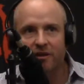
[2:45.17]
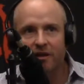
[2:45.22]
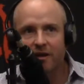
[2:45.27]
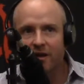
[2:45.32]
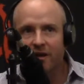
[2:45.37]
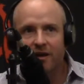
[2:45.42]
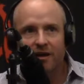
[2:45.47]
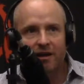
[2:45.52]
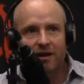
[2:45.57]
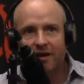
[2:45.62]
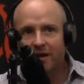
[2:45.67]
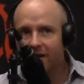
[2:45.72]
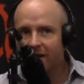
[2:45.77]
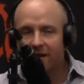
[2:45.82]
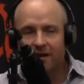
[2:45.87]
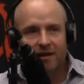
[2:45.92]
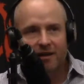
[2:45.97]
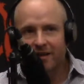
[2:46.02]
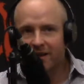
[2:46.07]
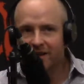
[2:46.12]
Exactly.
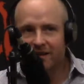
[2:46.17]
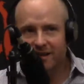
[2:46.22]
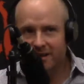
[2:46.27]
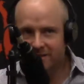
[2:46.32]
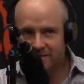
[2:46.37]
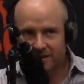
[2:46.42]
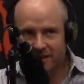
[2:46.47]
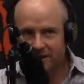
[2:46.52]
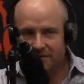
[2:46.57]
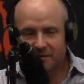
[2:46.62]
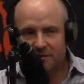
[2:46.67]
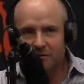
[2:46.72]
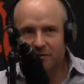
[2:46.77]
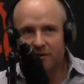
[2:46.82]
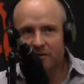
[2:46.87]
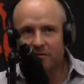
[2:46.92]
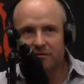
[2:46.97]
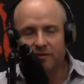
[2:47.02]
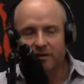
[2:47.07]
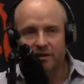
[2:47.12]
It's not even
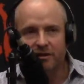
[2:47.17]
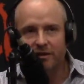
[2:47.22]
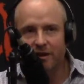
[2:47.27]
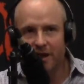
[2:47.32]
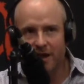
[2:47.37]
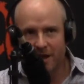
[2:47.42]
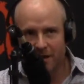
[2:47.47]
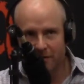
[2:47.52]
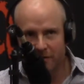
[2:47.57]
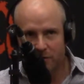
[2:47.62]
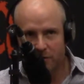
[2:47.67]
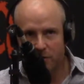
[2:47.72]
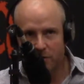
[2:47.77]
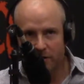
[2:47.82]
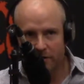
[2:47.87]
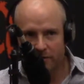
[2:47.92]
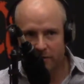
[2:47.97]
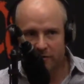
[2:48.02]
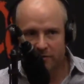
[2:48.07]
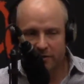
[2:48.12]
relevant. Like, if
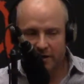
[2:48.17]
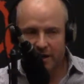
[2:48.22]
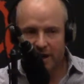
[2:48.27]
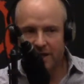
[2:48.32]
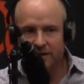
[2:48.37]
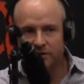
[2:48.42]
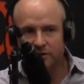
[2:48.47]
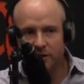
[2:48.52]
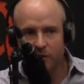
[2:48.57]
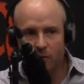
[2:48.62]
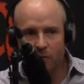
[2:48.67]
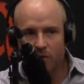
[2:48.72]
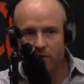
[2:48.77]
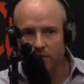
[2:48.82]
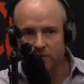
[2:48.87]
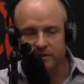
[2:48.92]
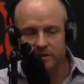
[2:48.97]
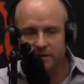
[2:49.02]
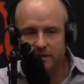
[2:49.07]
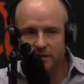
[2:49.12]
this thing actually
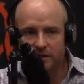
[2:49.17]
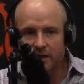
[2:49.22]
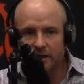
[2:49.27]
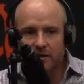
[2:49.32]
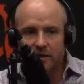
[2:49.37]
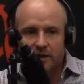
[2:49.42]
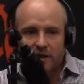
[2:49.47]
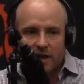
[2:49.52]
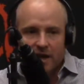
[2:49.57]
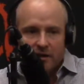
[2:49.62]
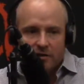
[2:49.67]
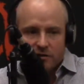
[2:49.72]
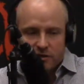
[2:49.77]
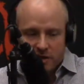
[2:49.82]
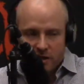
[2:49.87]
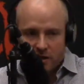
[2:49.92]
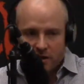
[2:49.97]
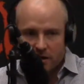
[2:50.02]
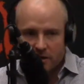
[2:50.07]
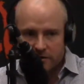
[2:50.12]
works, like the energy
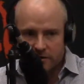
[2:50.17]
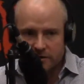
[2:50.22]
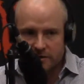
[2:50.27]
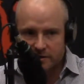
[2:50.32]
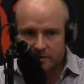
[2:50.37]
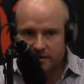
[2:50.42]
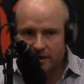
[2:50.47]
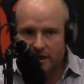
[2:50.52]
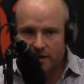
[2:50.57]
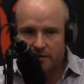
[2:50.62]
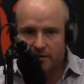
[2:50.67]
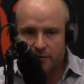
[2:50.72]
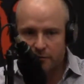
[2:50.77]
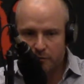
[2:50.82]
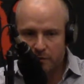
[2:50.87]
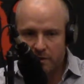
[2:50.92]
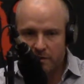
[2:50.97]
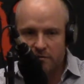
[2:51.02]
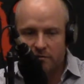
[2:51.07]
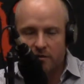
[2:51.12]
cost is in that
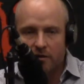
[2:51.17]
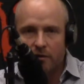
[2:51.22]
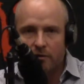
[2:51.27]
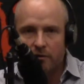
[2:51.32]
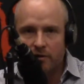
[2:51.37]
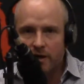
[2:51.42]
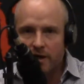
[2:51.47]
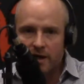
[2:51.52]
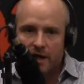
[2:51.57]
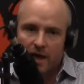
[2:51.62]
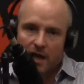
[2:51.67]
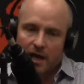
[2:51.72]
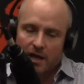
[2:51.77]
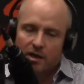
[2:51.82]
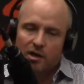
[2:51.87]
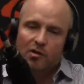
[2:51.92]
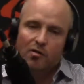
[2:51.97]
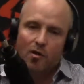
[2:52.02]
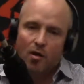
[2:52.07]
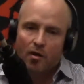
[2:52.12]
3 zone and
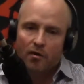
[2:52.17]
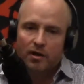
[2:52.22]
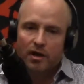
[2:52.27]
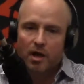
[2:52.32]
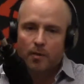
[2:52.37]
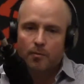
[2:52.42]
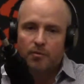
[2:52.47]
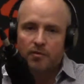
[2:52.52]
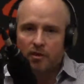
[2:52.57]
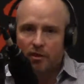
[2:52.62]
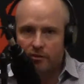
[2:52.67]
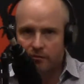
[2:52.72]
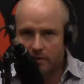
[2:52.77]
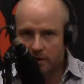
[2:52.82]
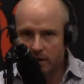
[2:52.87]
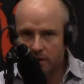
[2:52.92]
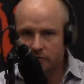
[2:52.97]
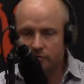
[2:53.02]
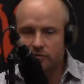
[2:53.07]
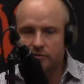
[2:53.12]
you're already up in the
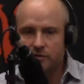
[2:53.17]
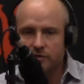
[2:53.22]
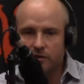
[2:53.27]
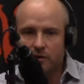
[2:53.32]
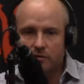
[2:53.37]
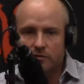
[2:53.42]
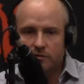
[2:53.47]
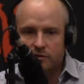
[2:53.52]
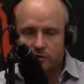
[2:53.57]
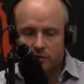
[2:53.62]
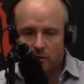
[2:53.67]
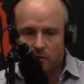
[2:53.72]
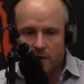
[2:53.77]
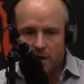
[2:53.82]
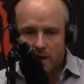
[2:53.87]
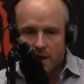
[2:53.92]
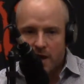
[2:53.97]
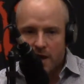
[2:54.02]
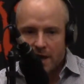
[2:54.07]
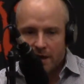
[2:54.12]
300 zone. So
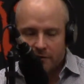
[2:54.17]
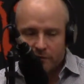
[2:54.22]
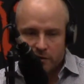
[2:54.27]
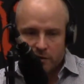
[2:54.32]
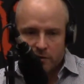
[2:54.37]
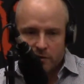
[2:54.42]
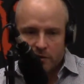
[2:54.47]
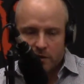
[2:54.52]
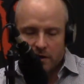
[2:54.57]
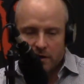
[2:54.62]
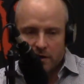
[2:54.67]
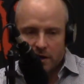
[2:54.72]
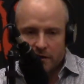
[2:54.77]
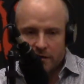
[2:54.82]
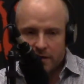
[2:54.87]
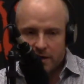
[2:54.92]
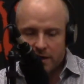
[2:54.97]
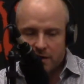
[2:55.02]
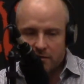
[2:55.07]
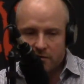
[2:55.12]
if you, I think
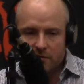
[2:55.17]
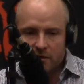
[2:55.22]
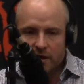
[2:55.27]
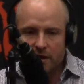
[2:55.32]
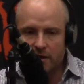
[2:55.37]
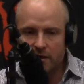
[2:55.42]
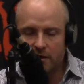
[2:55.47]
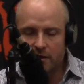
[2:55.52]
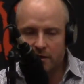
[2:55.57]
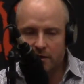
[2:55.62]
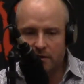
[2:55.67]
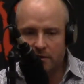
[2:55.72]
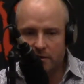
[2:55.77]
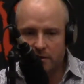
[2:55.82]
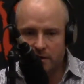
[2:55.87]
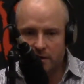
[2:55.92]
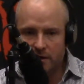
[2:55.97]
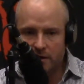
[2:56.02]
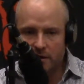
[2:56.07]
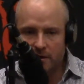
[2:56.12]
he said
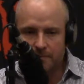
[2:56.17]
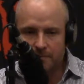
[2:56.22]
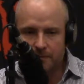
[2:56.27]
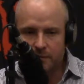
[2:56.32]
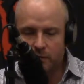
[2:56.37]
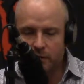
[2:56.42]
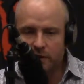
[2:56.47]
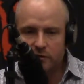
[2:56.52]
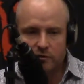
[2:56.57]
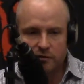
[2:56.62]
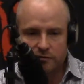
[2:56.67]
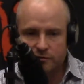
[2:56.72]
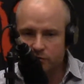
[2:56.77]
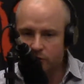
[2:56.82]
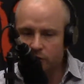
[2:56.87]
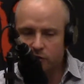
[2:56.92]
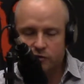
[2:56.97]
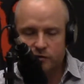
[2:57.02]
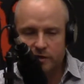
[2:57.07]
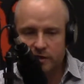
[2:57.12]
the director of
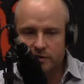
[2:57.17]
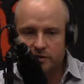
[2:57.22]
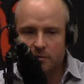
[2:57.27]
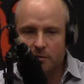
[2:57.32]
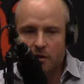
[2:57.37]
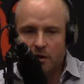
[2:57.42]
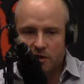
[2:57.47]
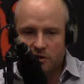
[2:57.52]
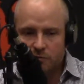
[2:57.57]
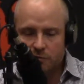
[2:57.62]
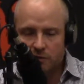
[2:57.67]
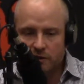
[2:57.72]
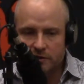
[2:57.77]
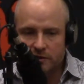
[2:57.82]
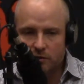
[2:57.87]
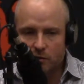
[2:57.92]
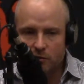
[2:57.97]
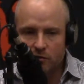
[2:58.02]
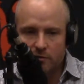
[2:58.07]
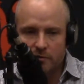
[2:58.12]
surgery at some hospital had
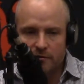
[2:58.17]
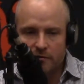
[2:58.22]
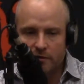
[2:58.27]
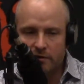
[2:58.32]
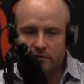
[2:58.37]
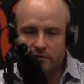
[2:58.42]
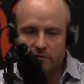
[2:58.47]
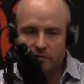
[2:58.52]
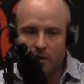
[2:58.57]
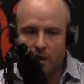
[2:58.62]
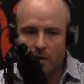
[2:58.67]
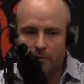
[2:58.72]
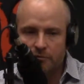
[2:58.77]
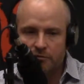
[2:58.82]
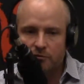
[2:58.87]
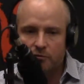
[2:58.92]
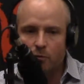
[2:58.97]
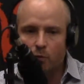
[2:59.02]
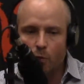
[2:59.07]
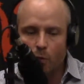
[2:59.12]
told them if it stops
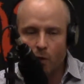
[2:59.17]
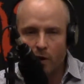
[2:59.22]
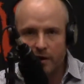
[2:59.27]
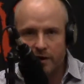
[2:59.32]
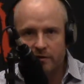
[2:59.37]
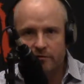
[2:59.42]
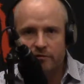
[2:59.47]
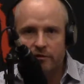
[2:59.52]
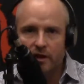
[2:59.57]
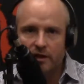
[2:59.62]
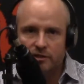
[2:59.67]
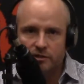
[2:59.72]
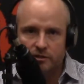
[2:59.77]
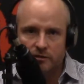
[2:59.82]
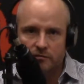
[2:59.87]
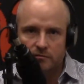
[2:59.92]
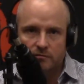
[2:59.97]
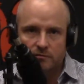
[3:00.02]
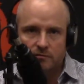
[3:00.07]
one infection,